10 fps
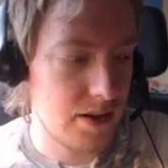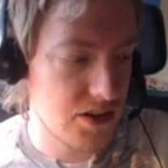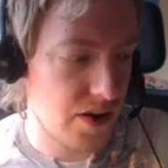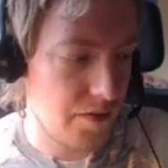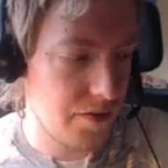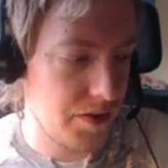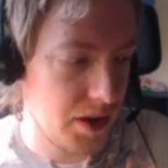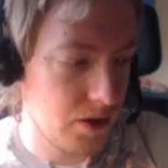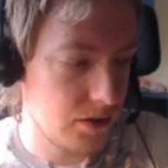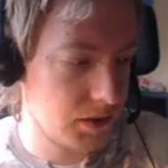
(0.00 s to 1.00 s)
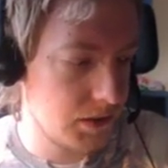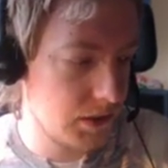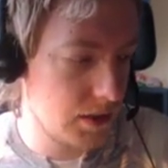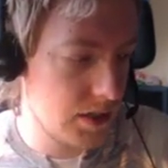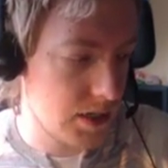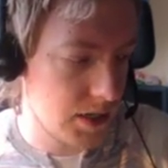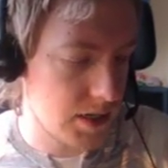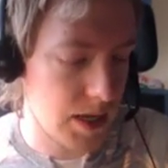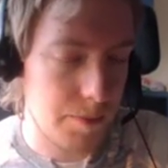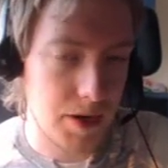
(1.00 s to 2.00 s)
Scrafty video
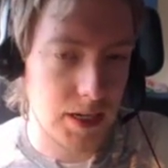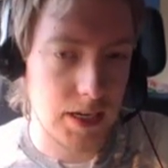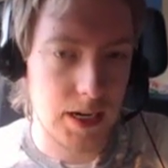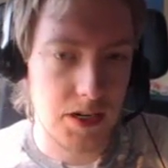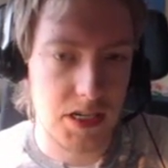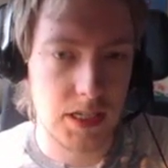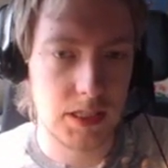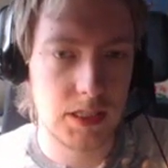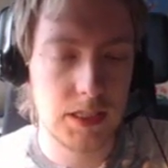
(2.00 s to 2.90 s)
since then, but I didn't actually